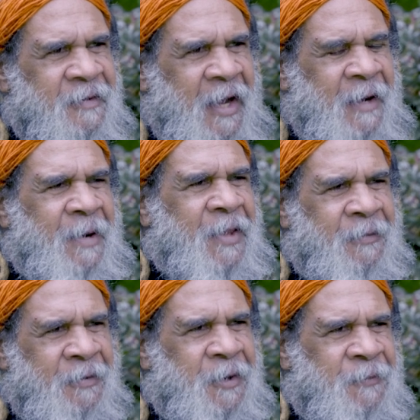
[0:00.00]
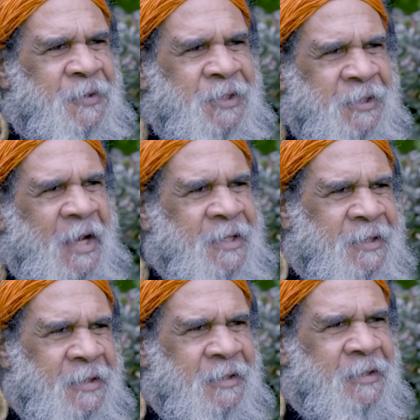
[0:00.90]
our Mother Earth, which
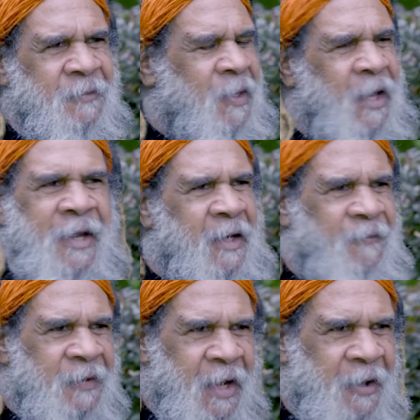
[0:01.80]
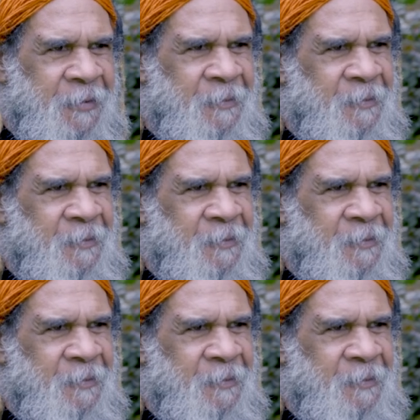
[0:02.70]
sustains us, and we can't live without.